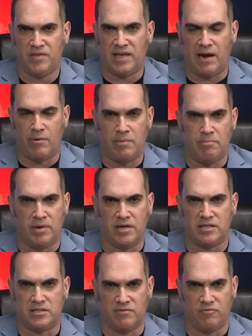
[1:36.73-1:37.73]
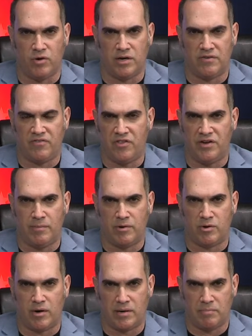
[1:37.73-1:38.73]
carrying buckets of water for the
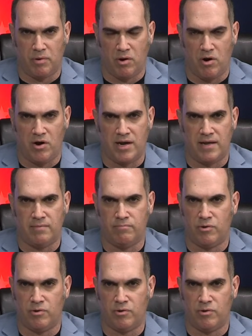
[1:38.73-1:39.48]
Democratic Party,